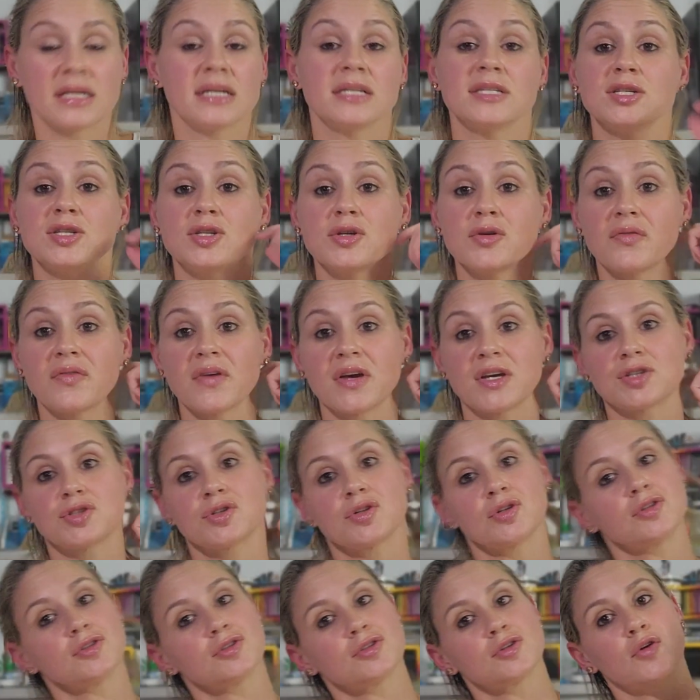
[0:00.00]
tend to do
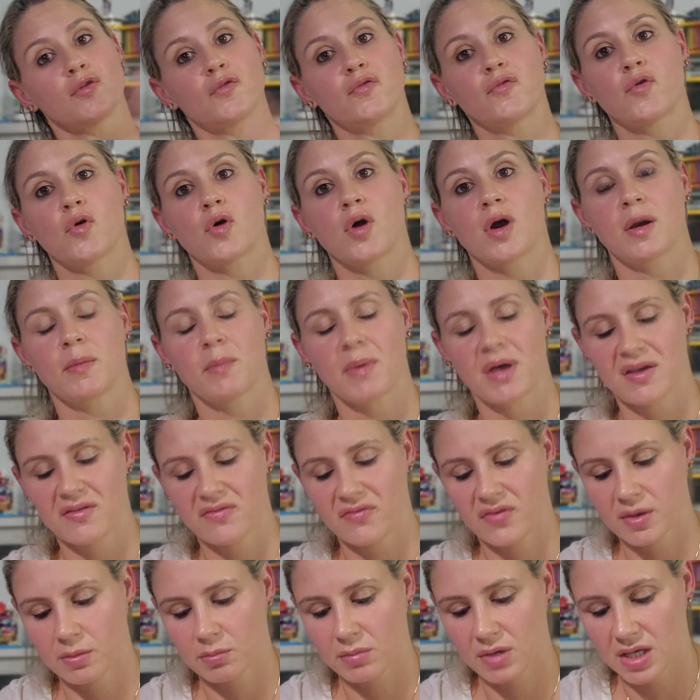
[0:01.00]
facials for my
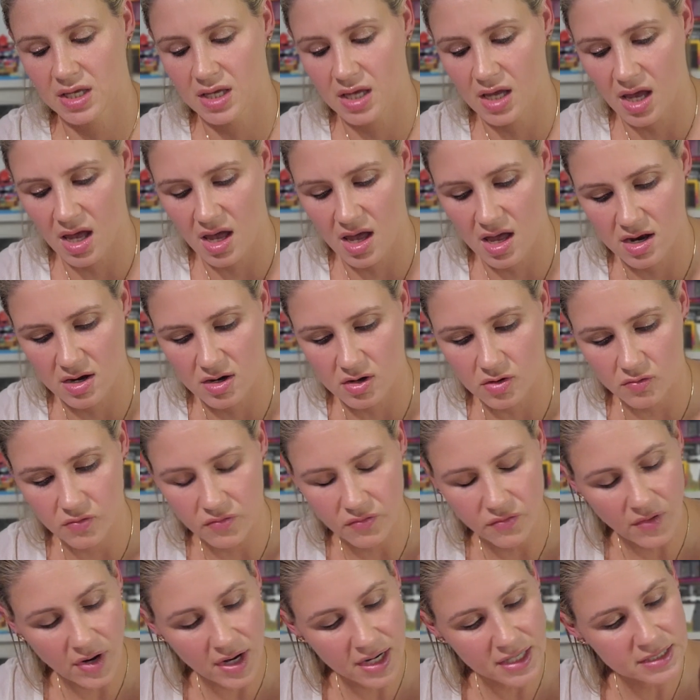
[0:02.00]
family and
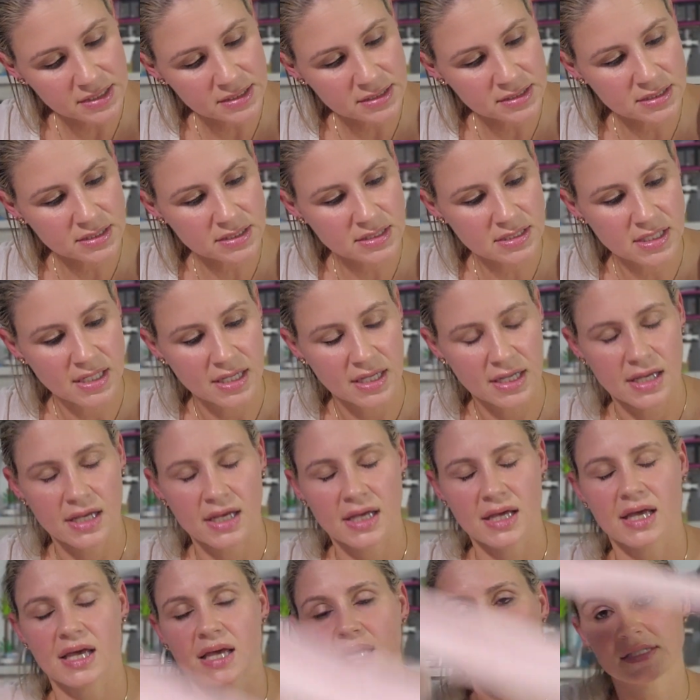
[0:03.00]
friends,
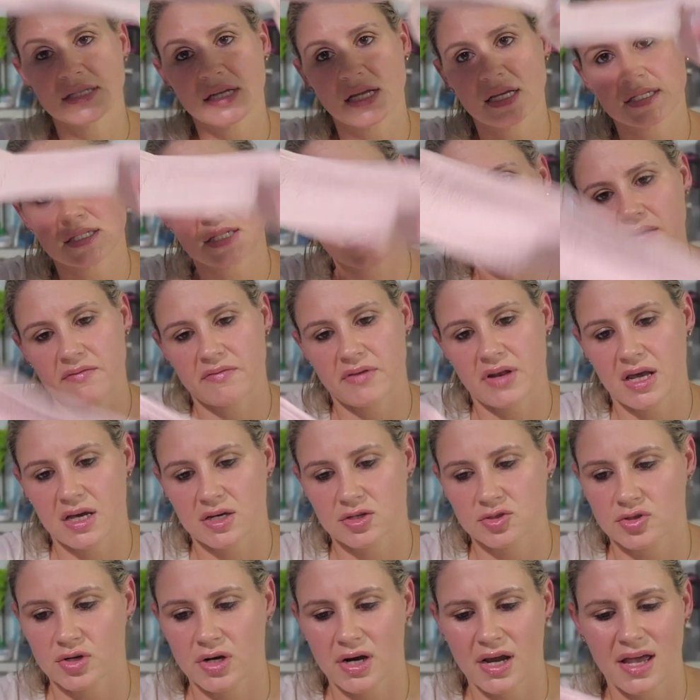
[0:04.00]
it's nice to have an
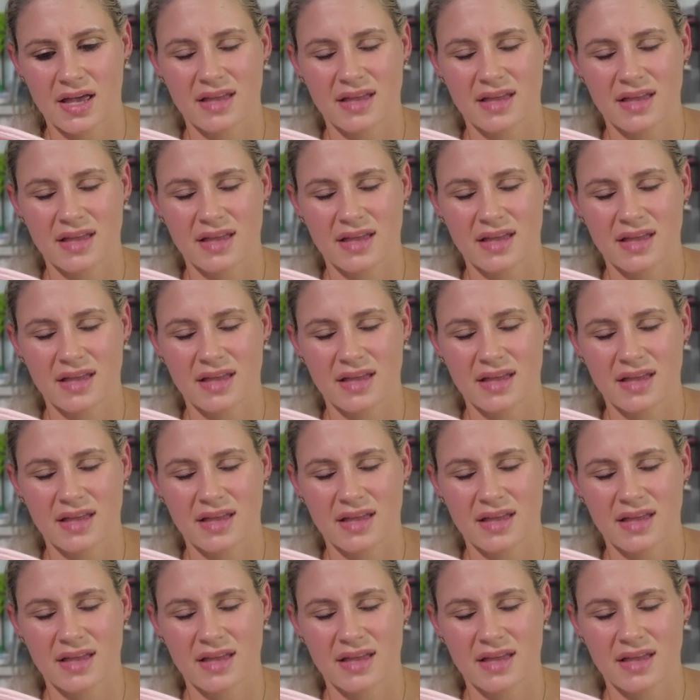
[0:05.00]
extra.